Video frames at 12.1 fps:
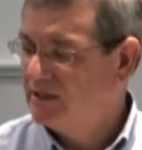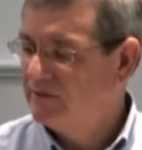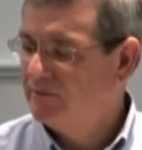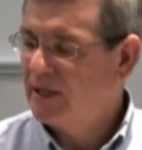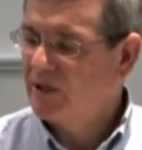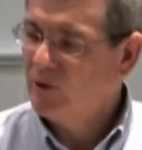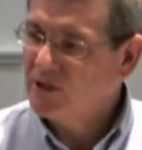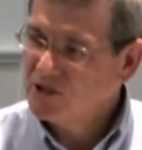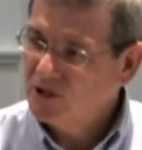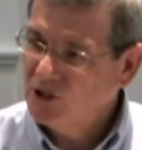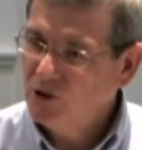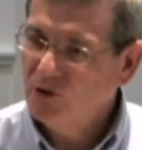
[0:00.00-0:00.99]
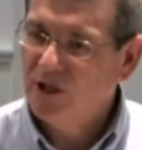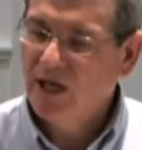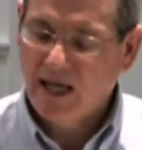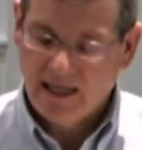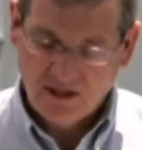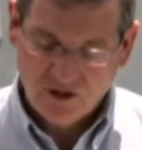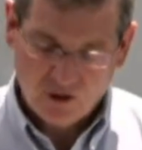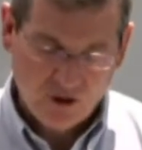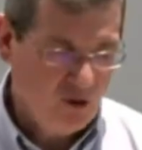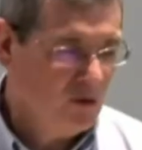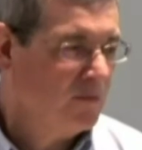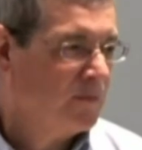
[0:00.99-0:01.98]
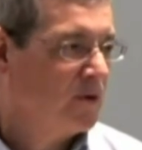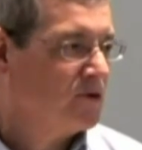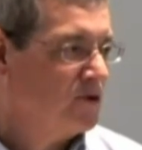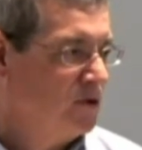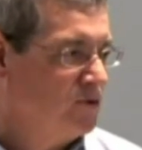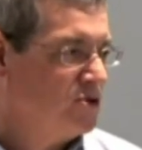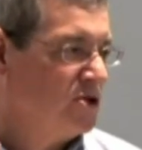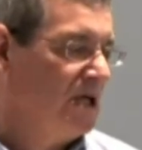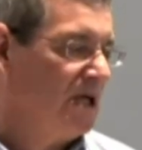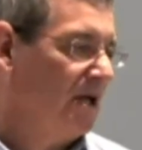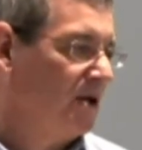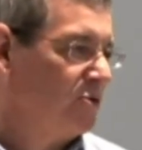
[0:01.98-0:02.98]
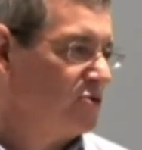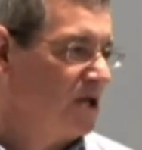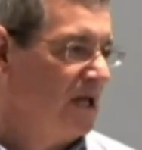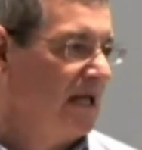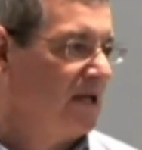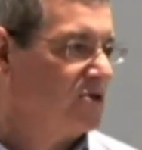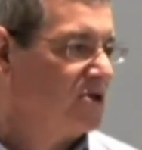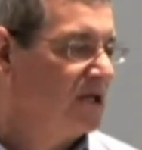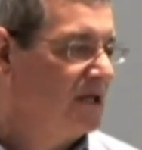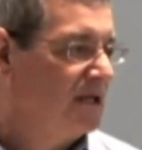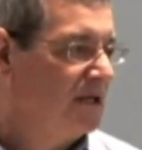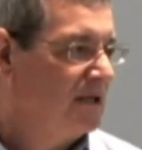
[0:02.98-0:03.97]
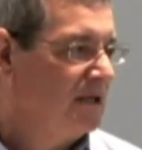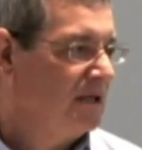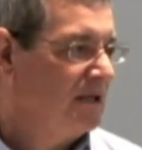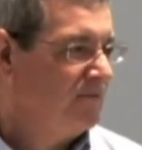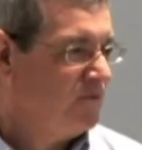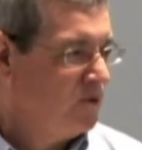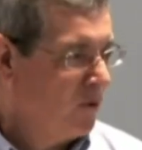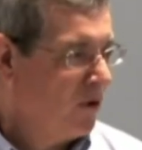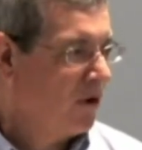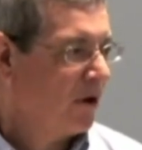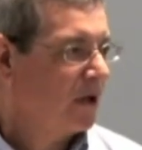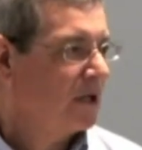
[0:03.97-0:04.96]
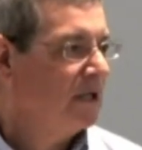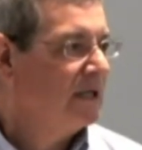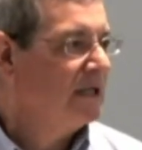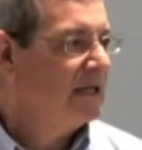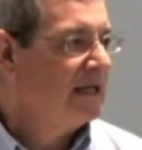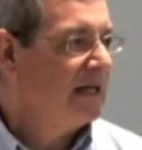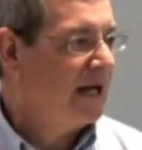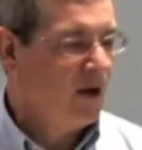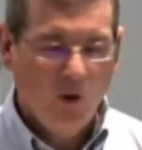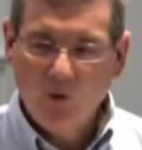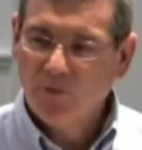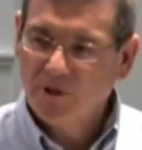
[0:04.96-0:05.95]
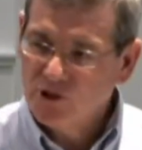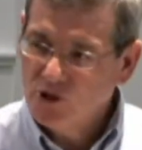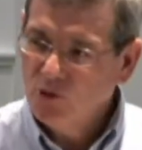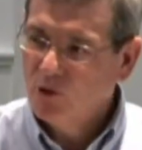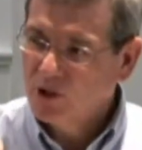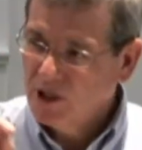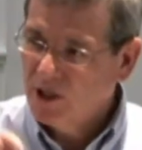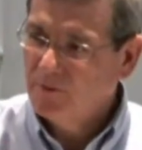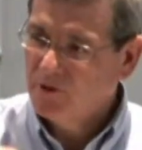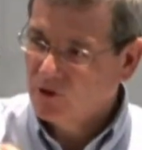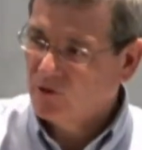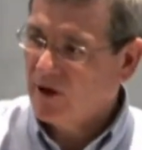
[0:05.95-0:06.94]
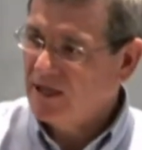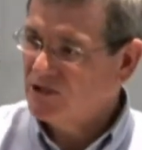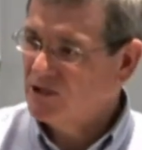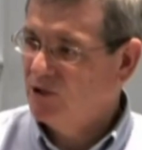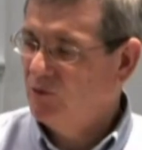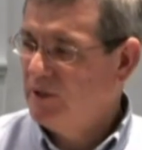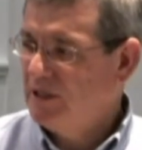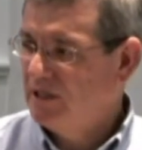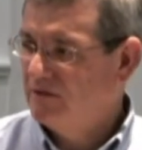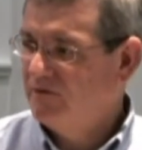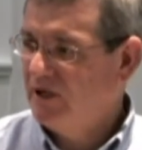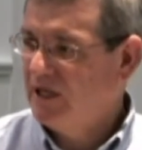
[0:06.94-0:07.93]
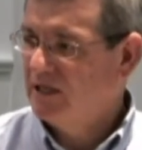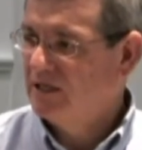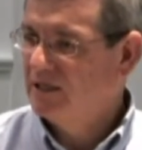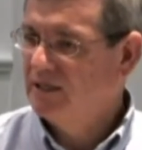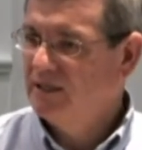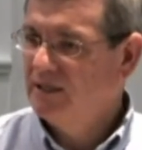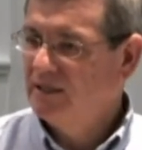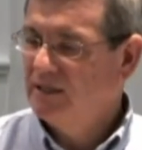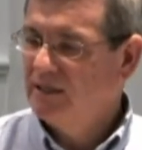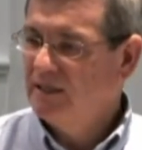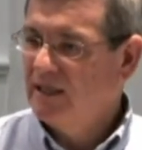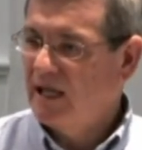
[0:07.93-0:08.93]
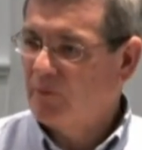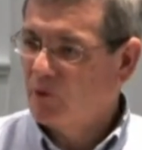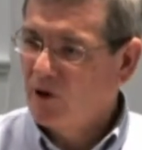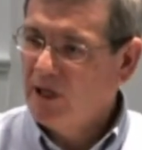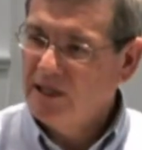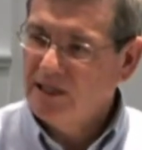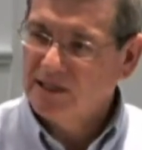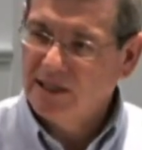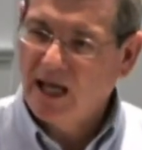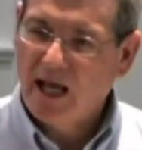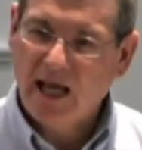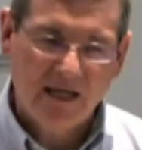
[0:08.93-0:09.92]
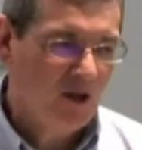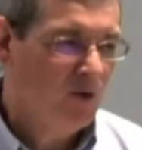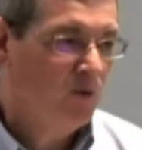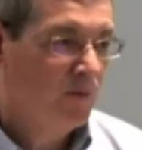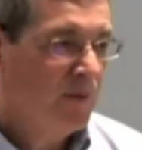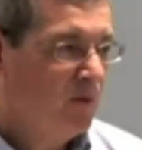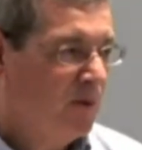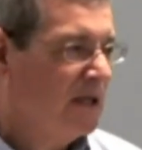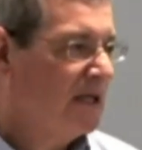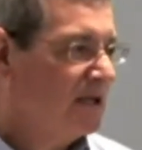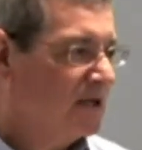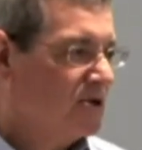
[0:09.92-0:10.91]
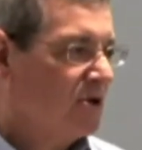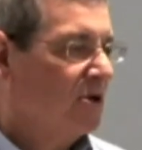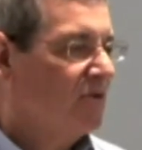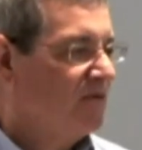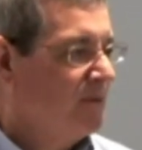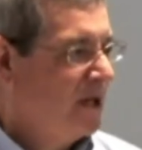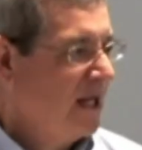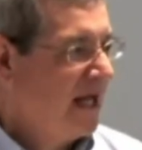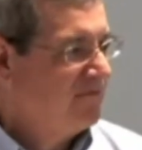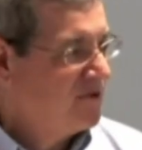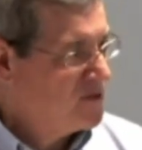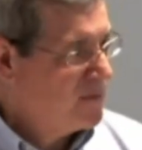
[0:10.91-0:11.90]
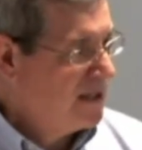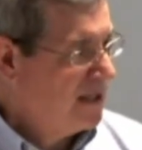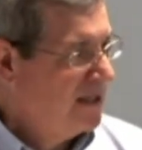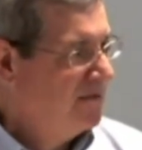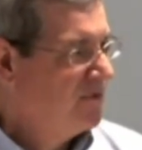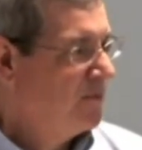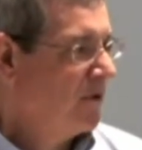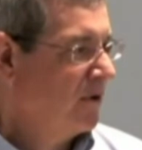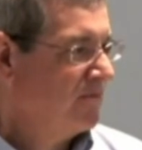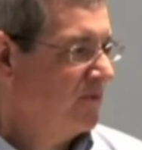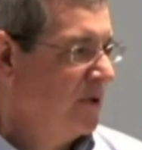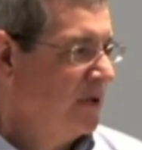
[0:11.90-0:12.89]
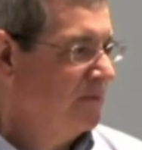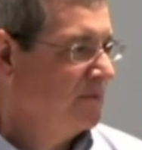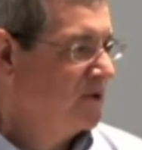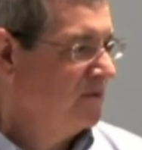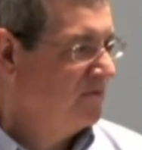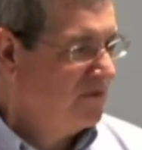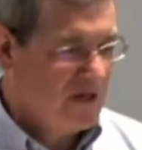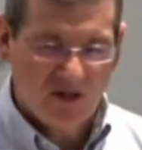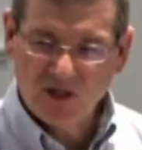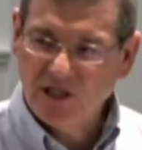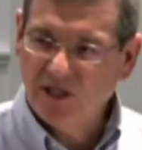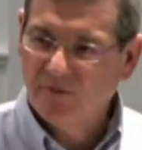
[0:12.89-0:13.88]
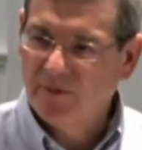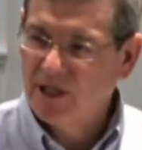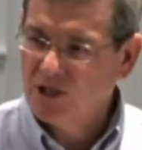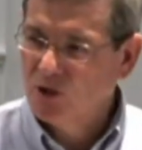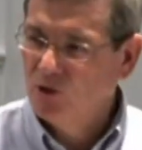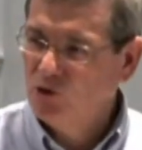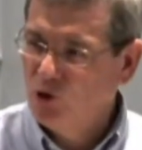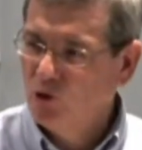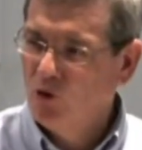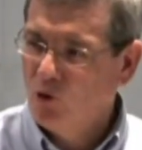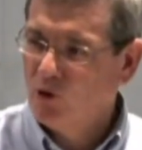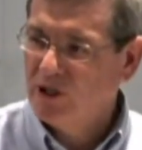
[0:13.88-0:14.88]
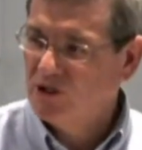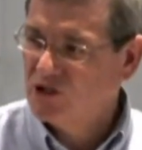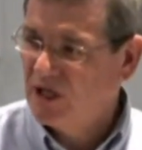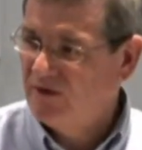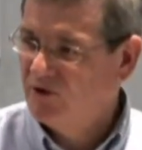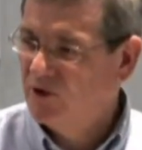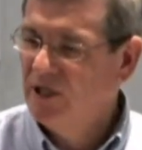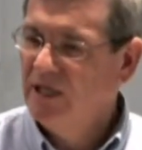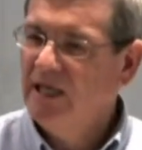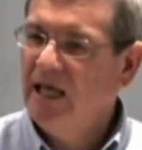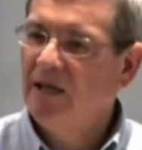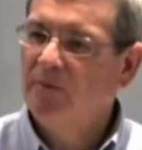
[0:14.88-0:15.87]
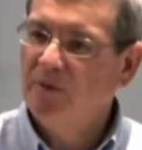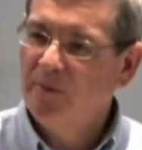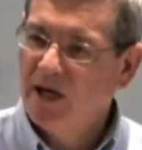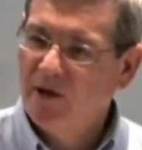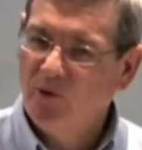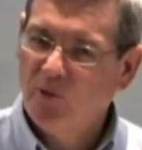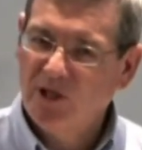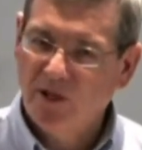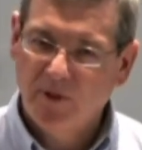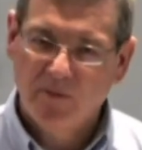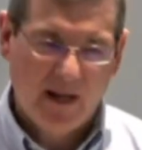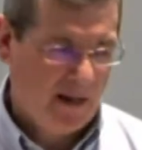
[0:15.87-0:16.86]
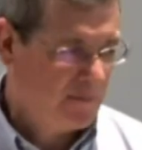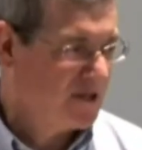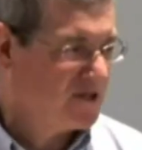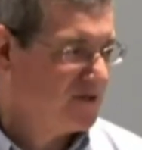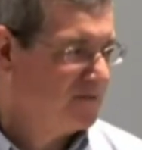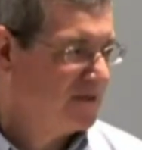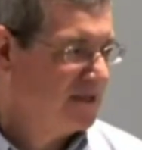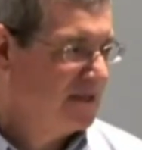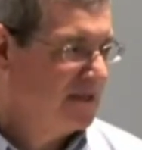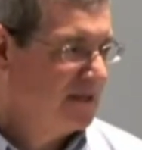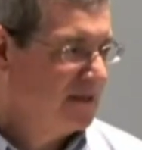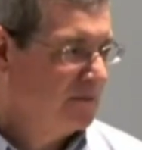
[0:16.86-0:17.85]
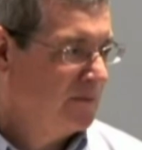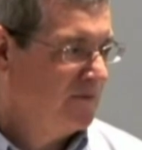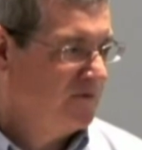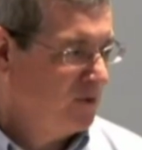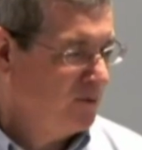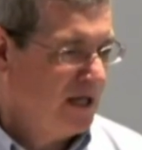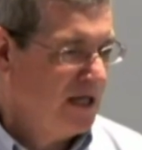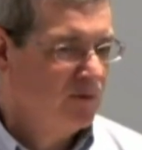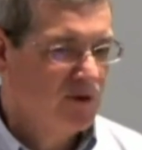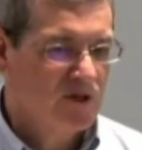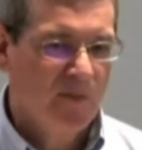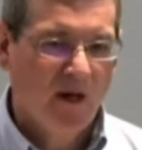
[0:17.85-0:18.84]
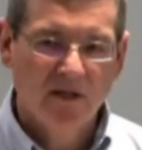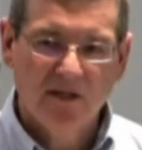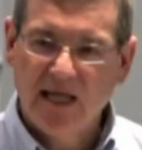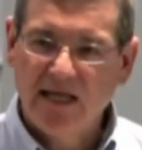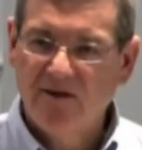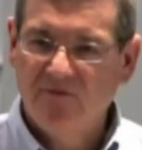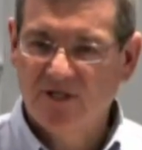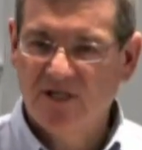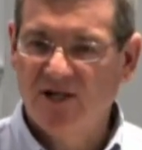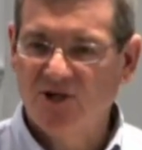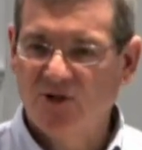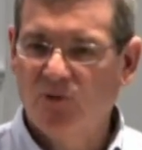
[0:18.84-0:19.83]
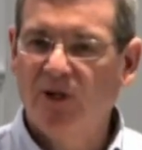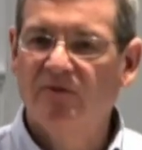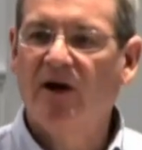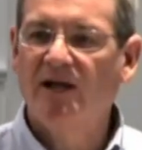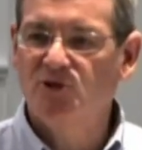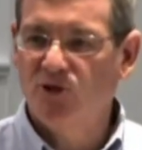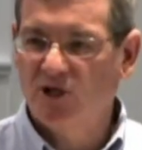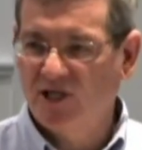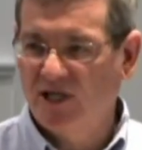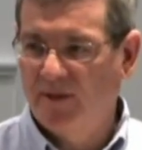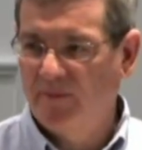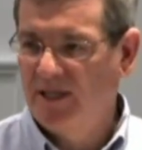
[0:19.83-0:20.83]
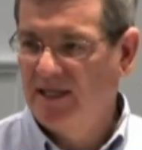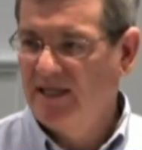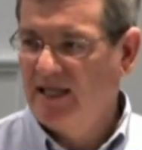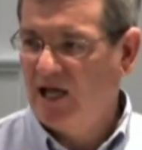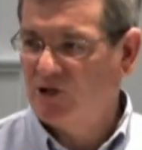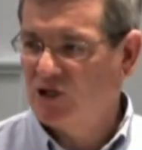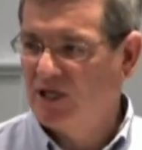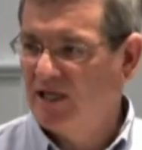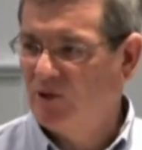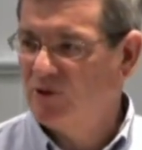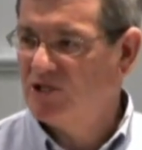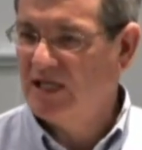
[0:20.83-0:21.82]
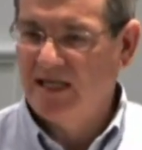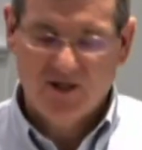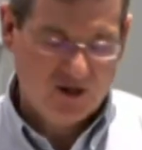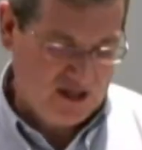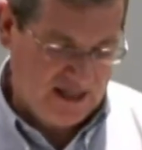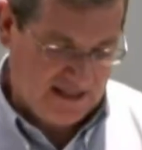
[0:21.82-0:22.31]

My question to you tonight is Are you a person who's seeking those things? If you are, I hope that you will come to Christ in obedient faith. I pray that tonight you will be willing to turn from a life that's been lived apart from Him, confess Him as your Lord and Savior, and be buried with Him in baptism. If you need to respond to that invitation, we invite you to come as together we stand and sing.